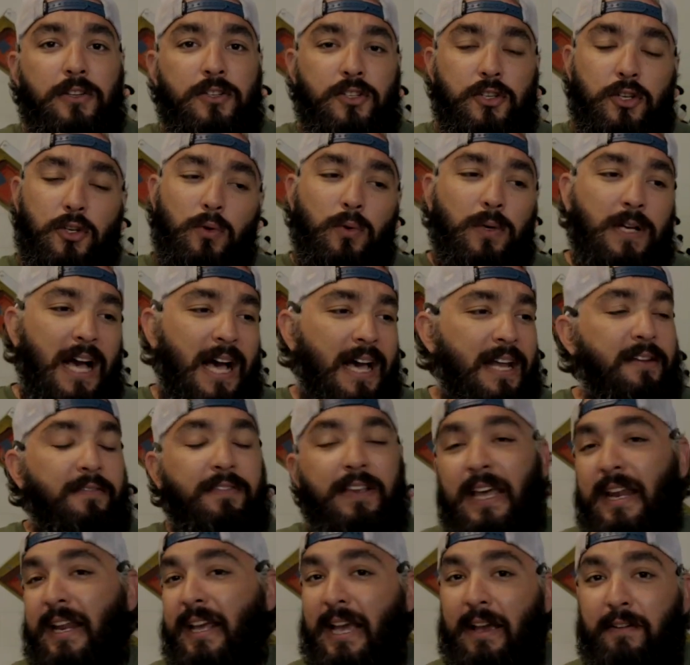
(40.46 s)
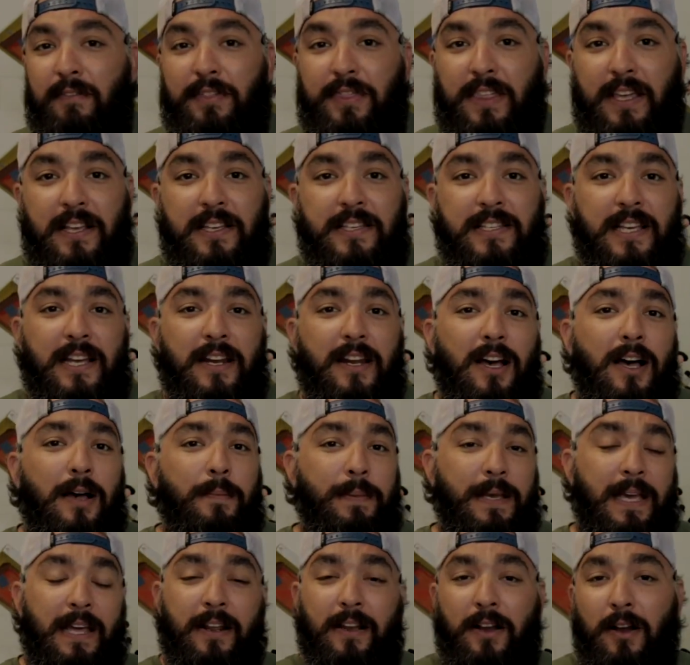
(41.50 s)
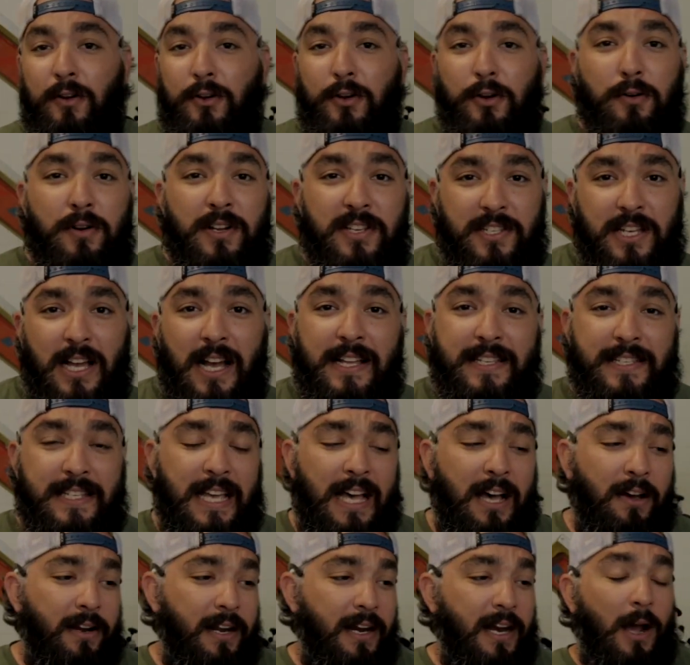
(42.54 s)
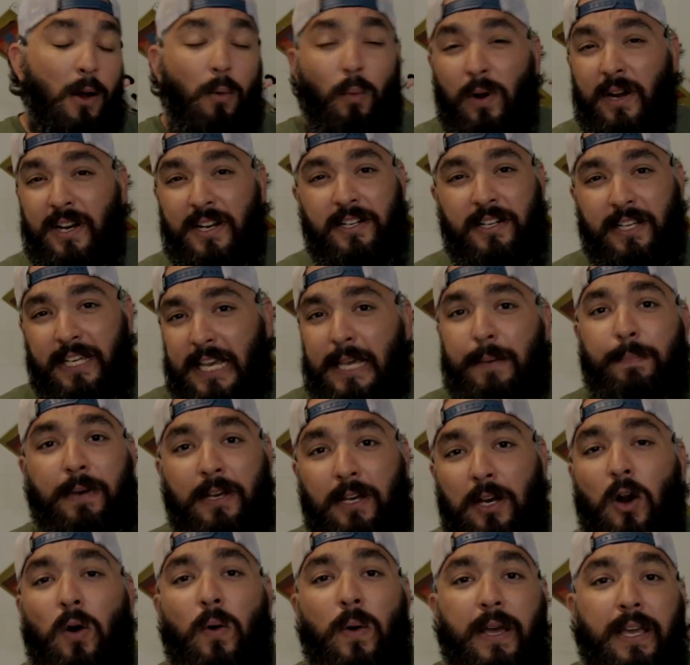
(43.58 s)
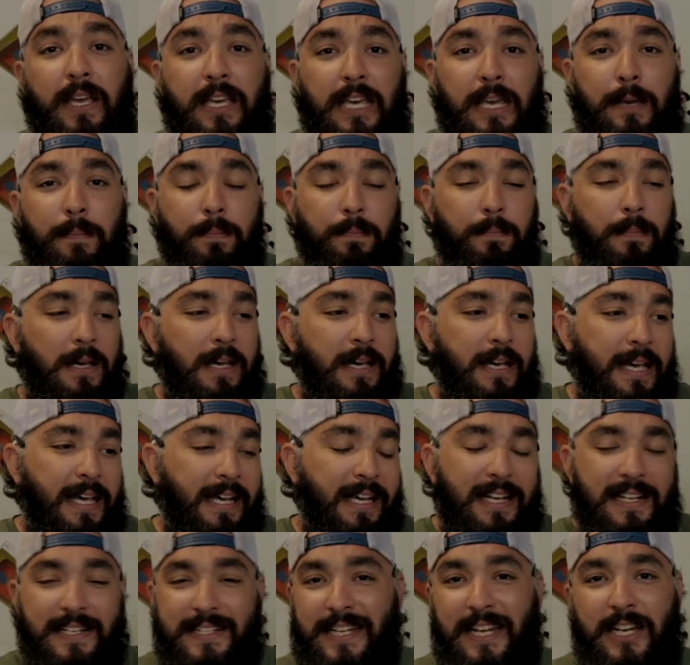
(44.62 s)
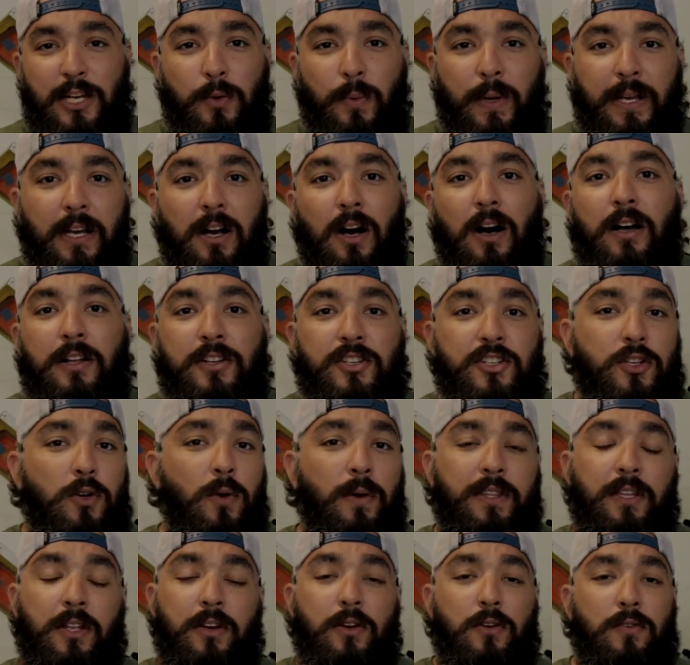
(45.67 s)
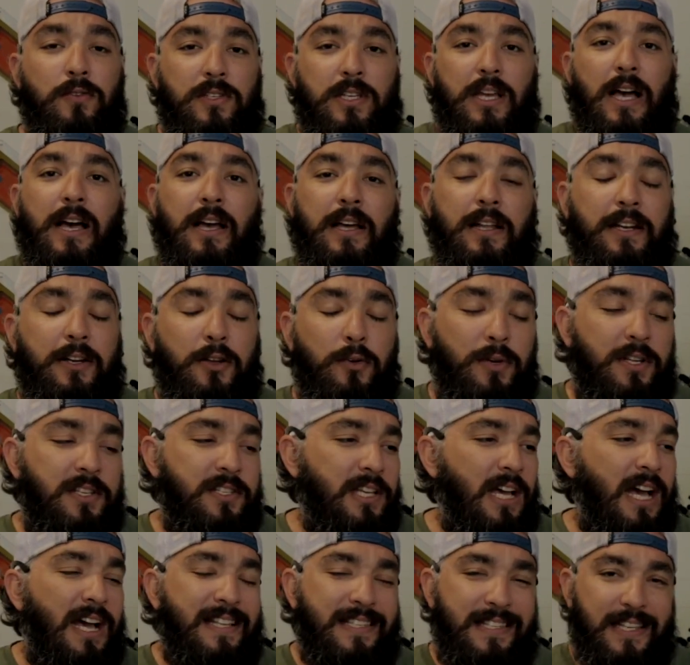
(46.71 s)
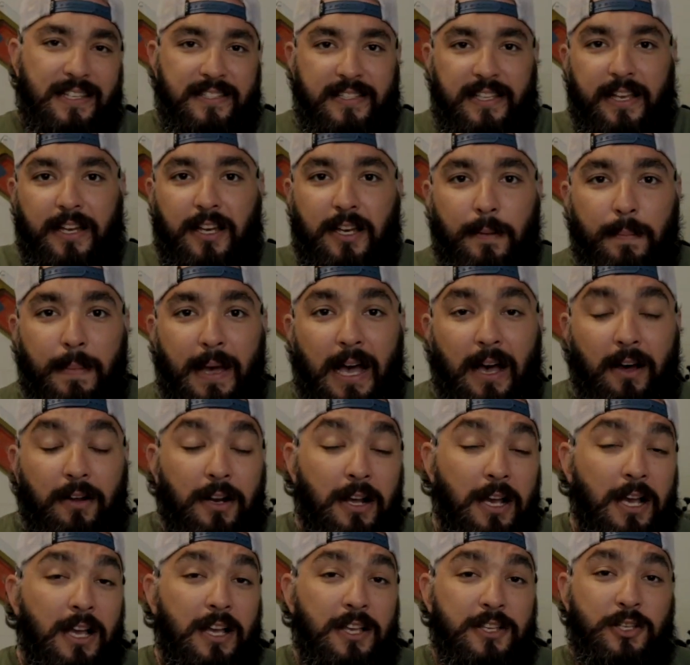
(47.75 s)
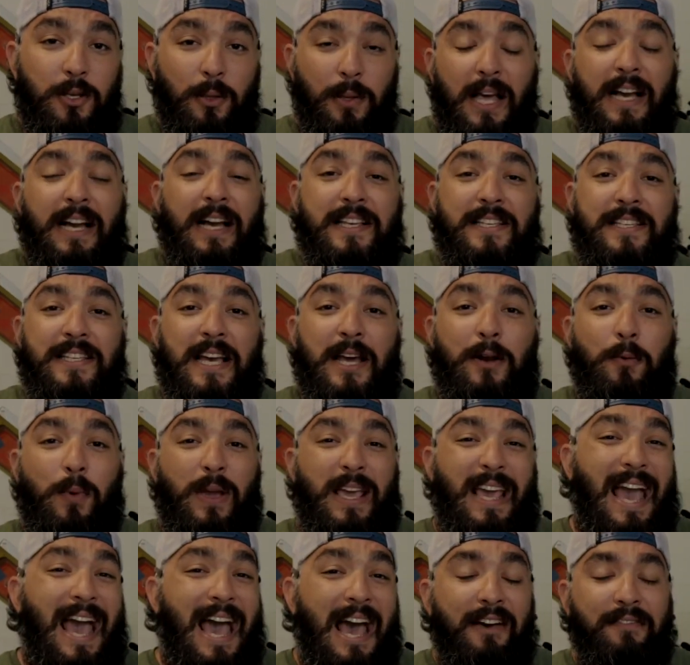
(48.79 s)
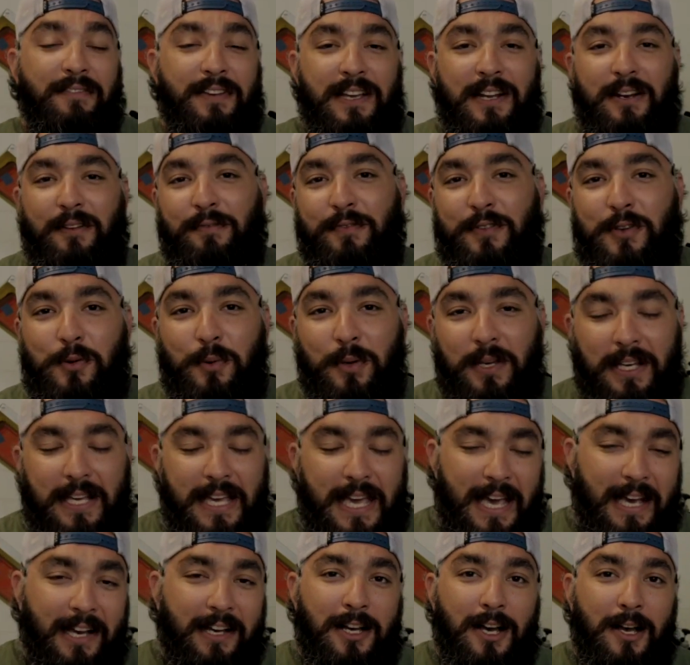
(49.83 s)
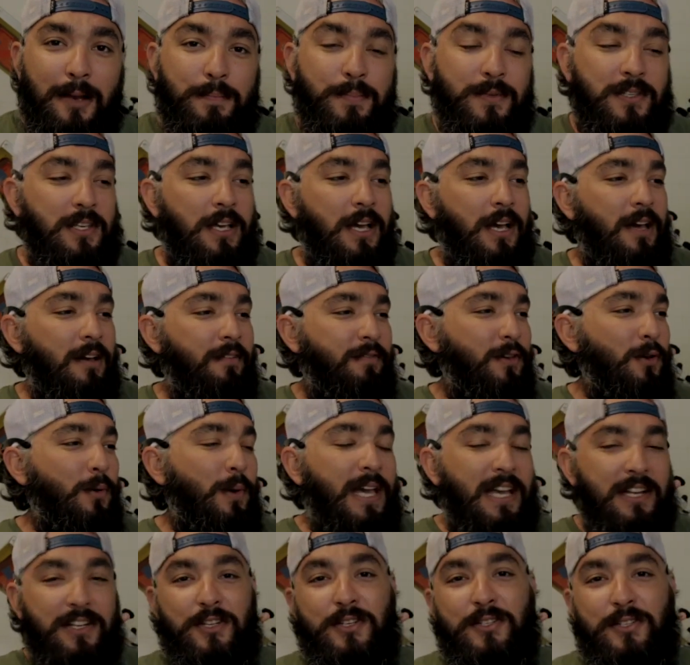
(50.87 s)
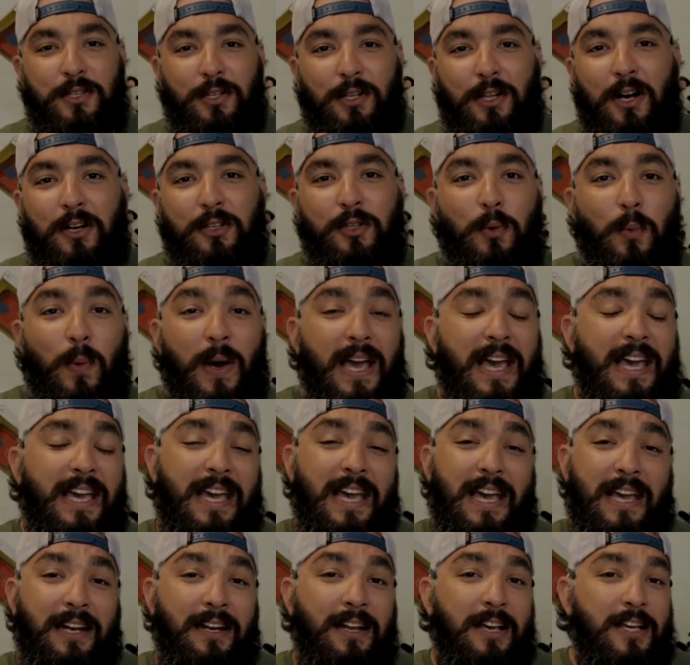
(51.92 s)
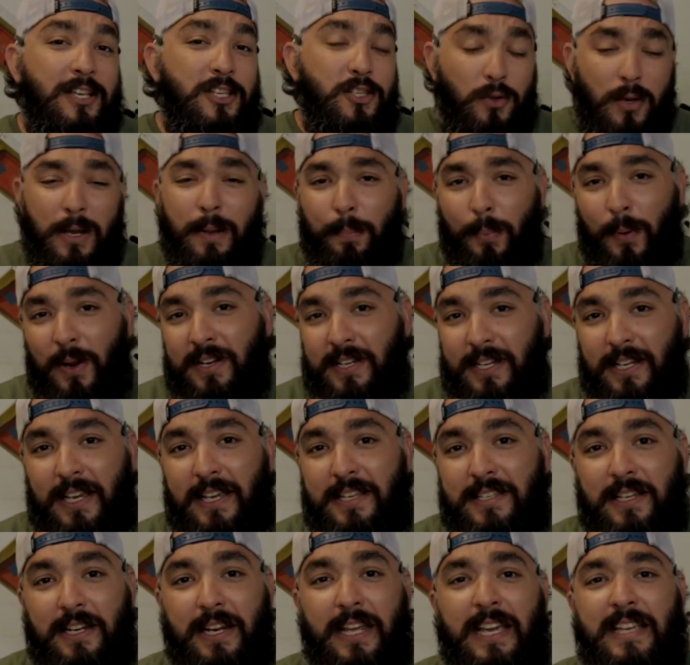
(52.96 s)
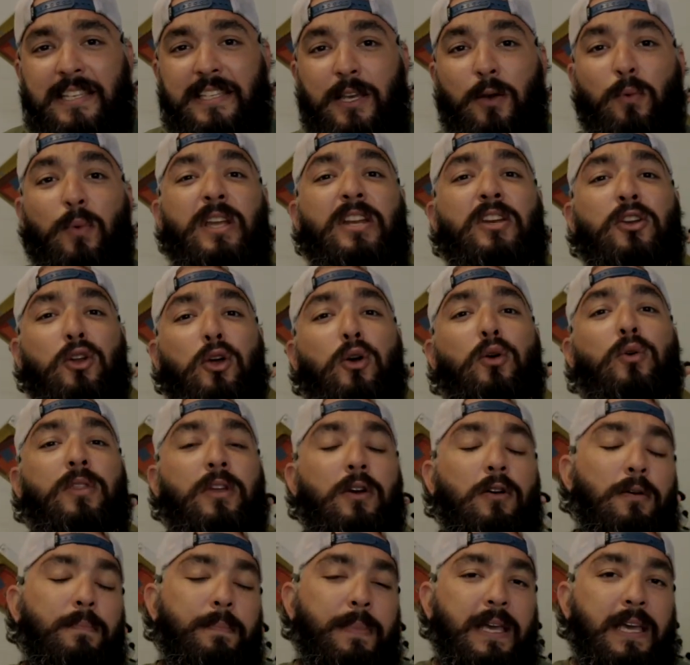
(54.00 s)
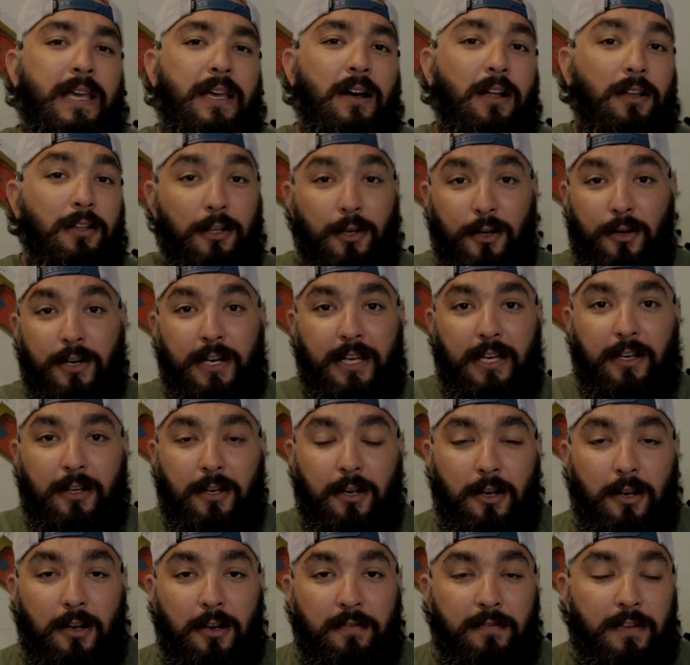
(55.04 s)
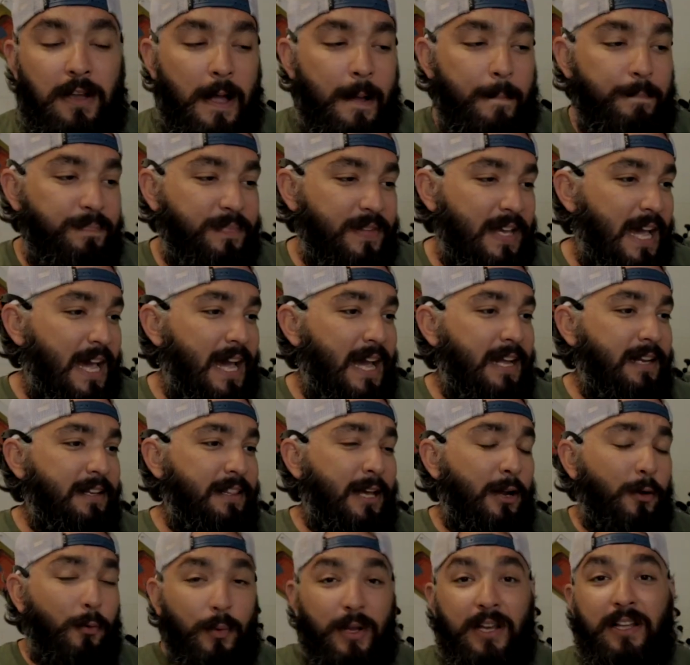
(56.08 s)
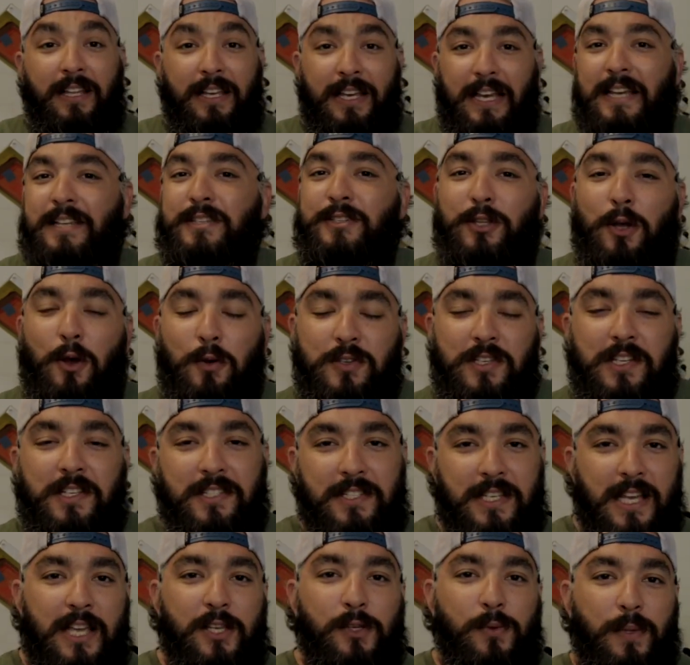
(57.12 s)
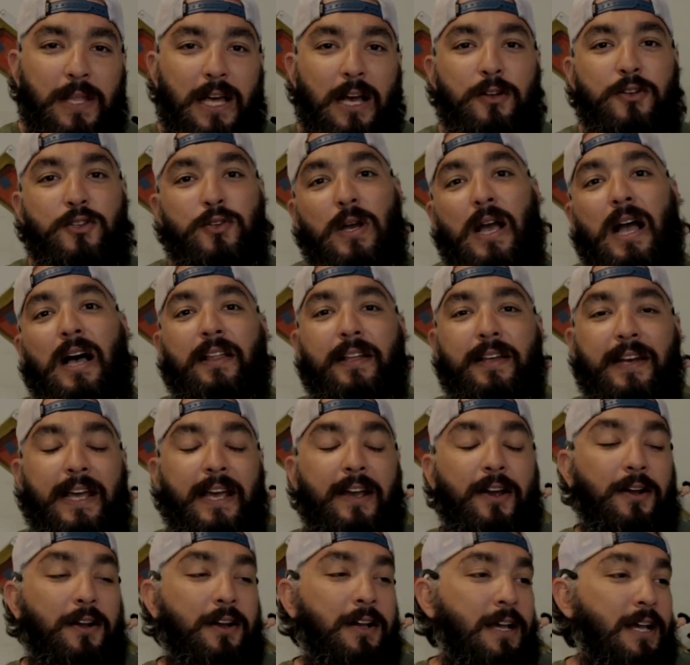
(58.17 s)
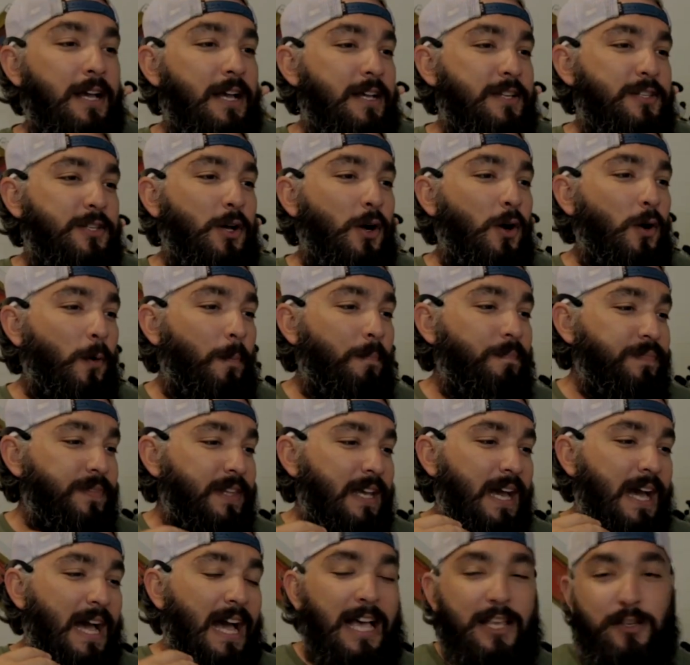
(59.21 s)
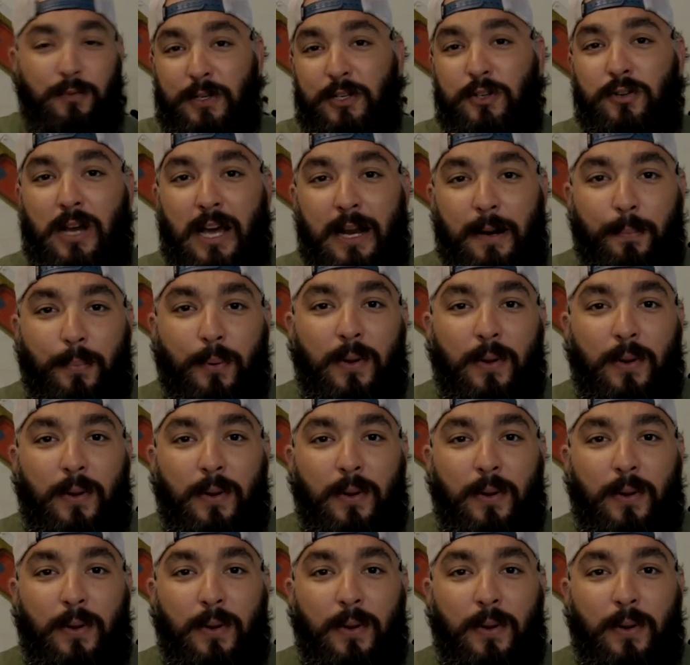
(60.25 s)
to kind of getting everything set up, getting our new designs out, and I want to keep it going, keep it continuing on, showing the new designs as they come out. So like I said, we have hit a few hiccups, a few hitches along the way, and screen printing isn't easy. We knew there would be a learning curve, and there really is no success without trial and error. So as we try to